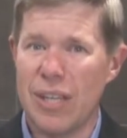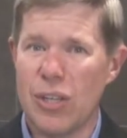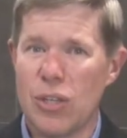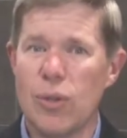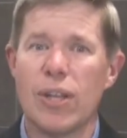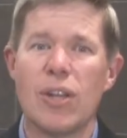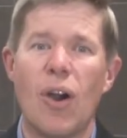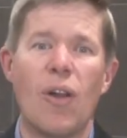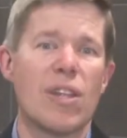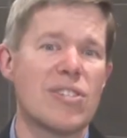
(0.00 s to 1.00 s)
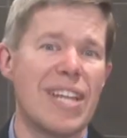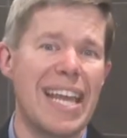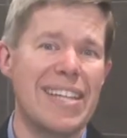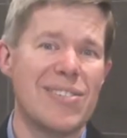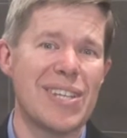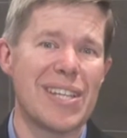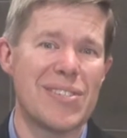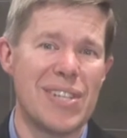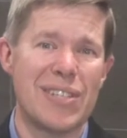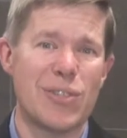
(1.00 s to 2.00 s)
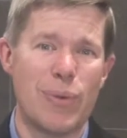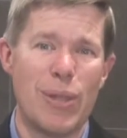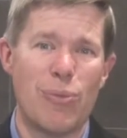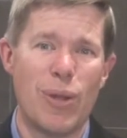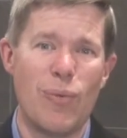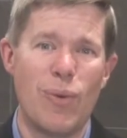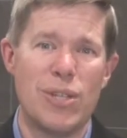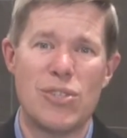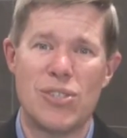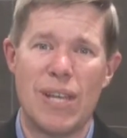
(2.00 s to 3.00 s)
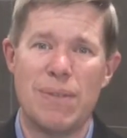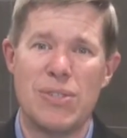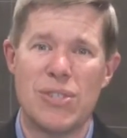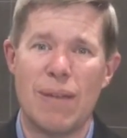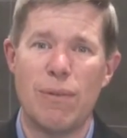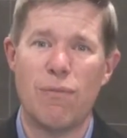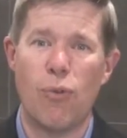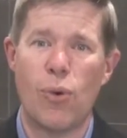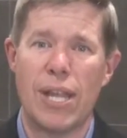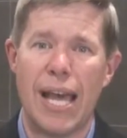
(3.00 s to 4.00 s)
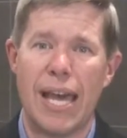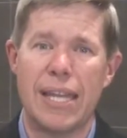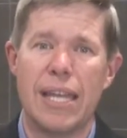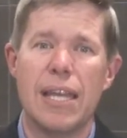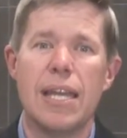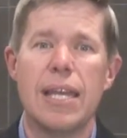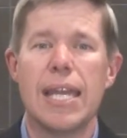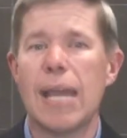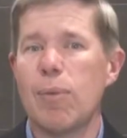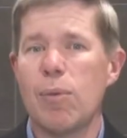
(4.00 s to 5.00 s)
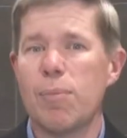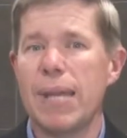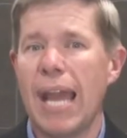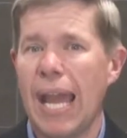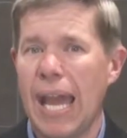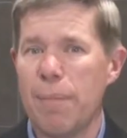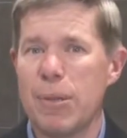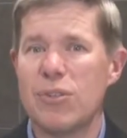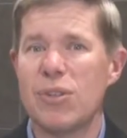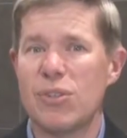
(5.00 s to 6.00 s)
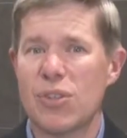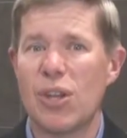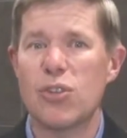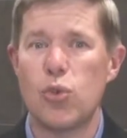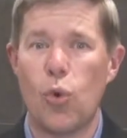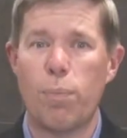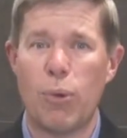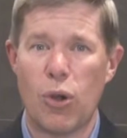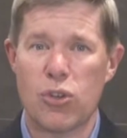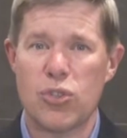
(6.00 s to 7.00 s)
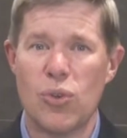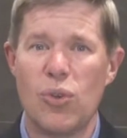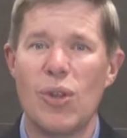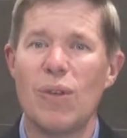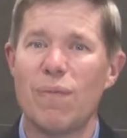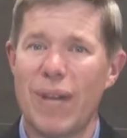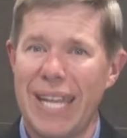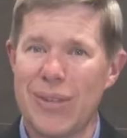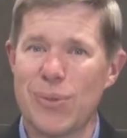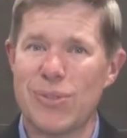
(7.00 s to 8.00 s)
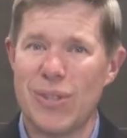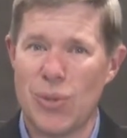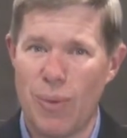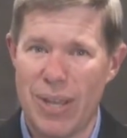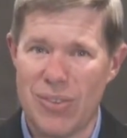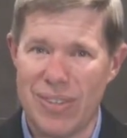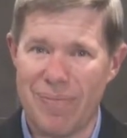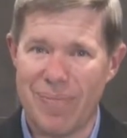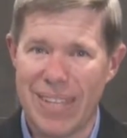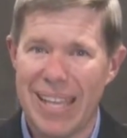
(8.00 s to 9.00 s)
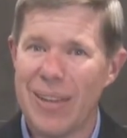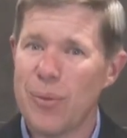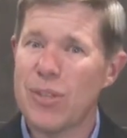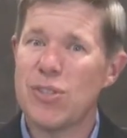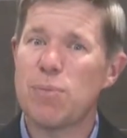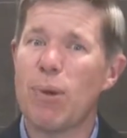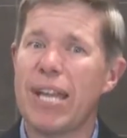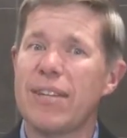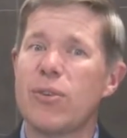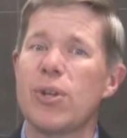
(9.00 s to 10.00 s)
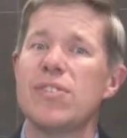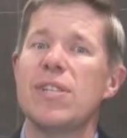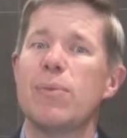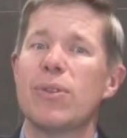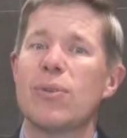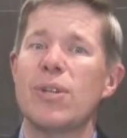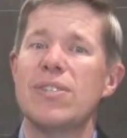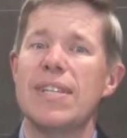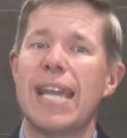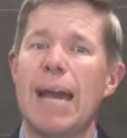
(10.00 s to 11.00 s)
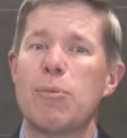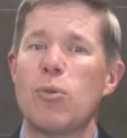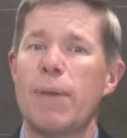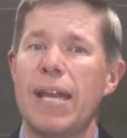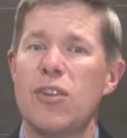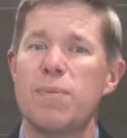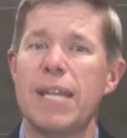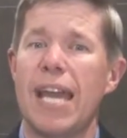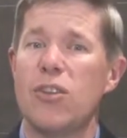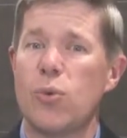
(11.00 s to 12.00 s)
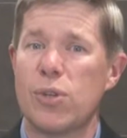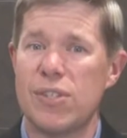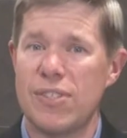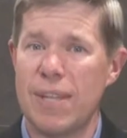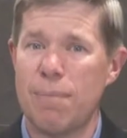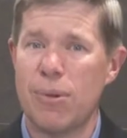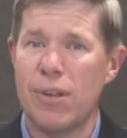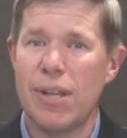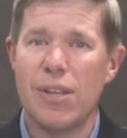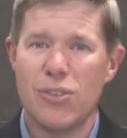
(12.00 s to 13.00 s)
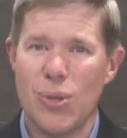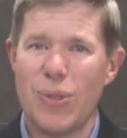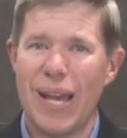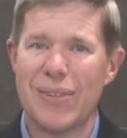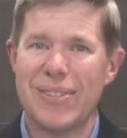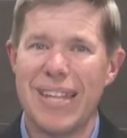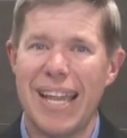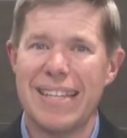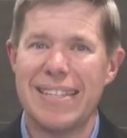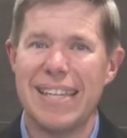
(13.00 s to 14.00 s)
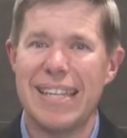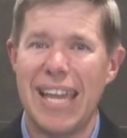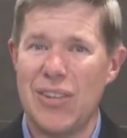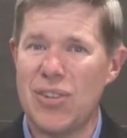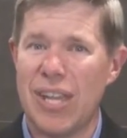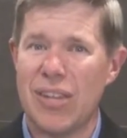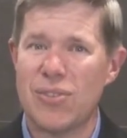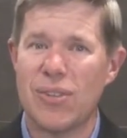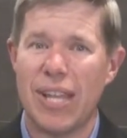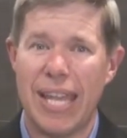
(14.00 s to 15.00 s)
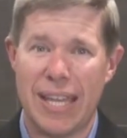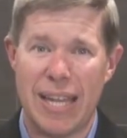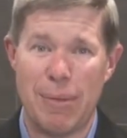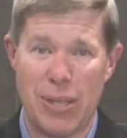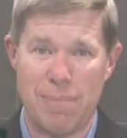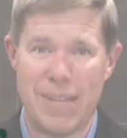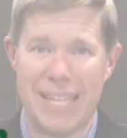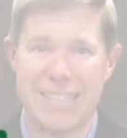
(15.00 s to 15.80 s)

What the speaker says: You can call us at 866-331-7749, and we would be happy to discuss your personal financial situation. Well, this is Brandon Christy with Christy Capital Management and your December 2019 Educational Economic Update.